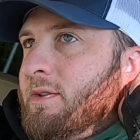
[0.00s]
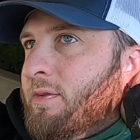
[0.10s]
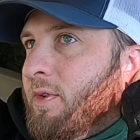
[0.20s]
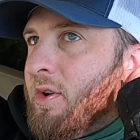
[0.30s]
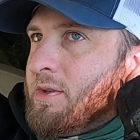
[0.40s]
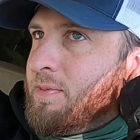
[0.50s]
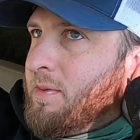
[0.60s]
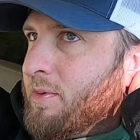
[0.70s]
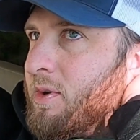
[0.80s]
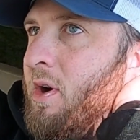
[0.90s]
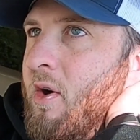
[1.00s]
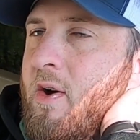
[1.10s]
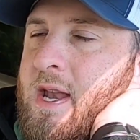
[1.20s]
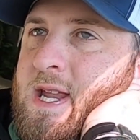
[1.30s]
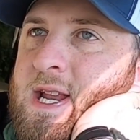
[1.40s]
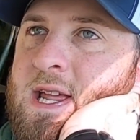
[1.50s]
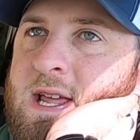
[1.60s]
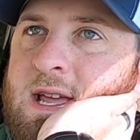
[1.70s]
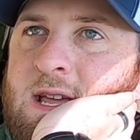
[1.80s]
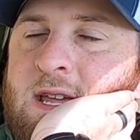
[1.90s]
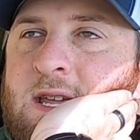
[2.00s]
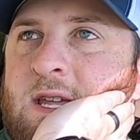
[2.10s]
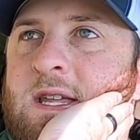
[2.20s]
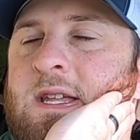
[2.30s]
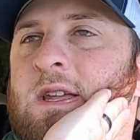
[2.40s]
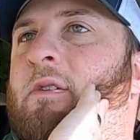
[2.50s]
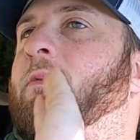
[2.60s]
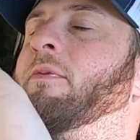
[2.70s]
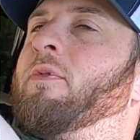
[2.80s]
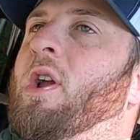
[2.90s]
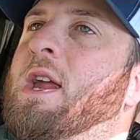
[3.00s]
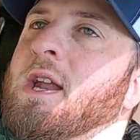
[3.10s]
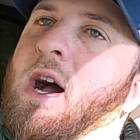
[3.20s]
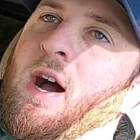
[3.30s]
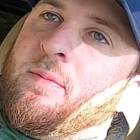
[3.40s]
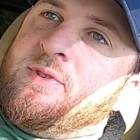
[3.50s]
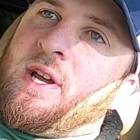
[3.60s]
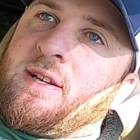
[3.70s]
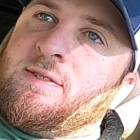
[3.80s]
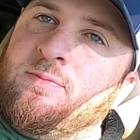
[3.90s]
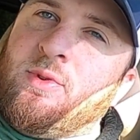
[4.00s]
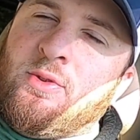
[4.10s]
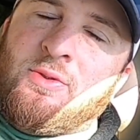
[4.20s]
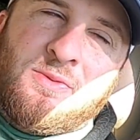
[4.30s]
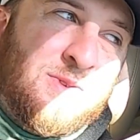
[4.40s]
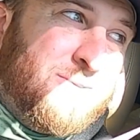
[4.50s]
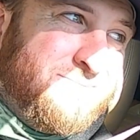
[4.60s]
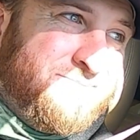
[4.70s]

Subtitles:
as far as people calling needing freight objects moved,